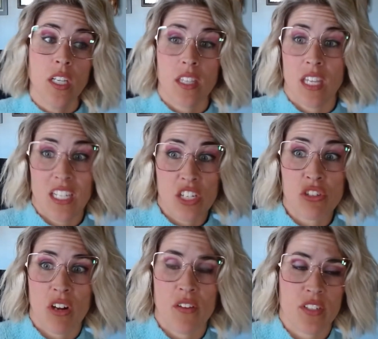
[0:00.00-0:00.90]
the initial
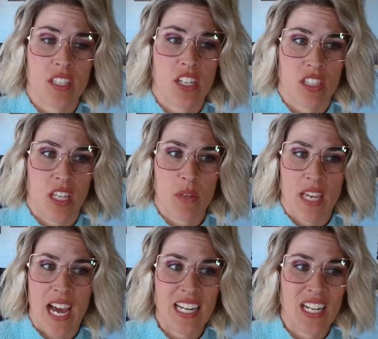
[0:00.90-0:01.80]
conversation that we
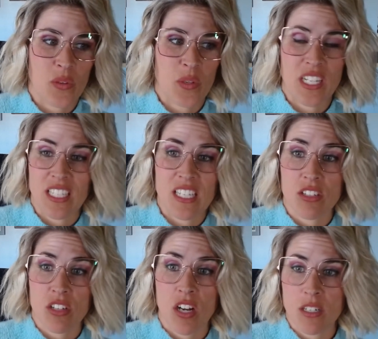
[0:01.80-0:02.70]
had here, where Elisa
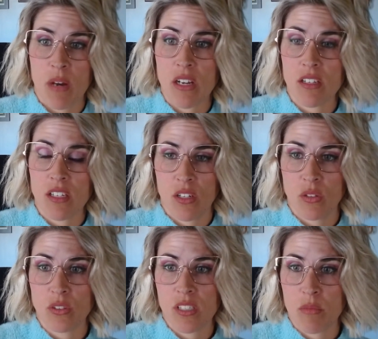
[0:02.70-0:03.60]
talked about
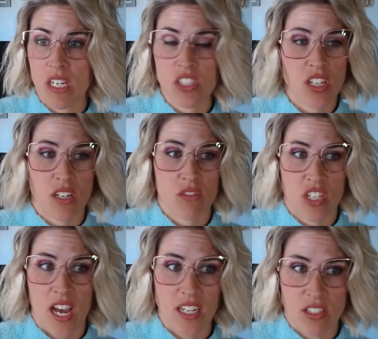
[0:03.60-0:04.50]
some initiatives she
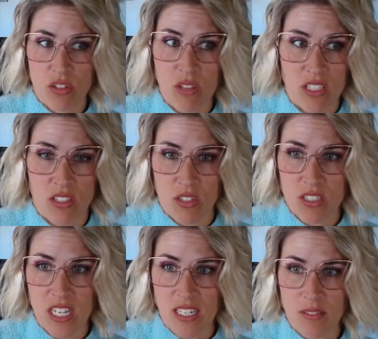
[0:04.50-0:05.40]
had in
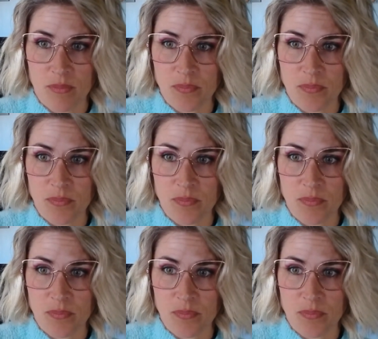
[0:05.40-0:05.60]
2013,